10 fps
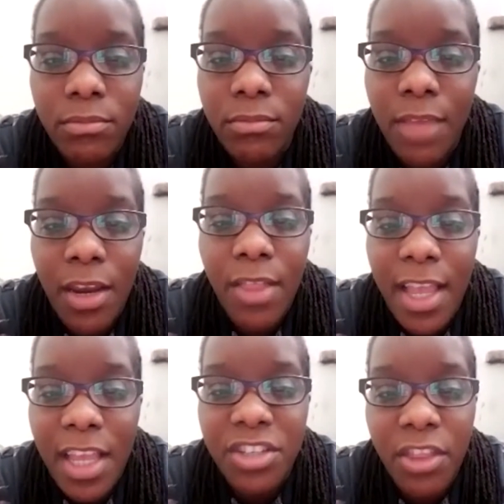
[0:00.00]
they don't
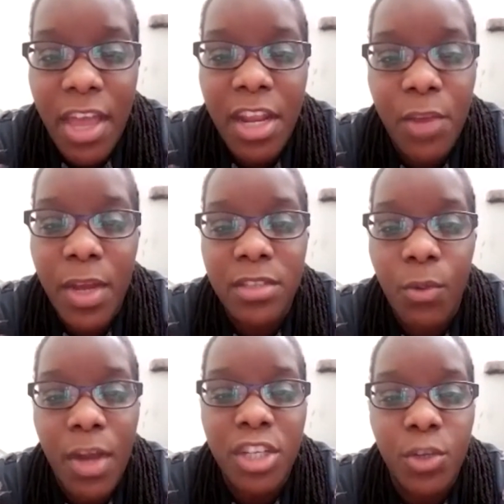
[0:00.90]
like each other anyway, so
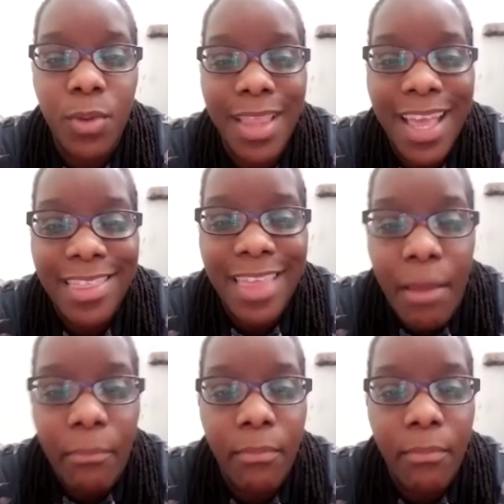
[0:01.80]
why should we like them?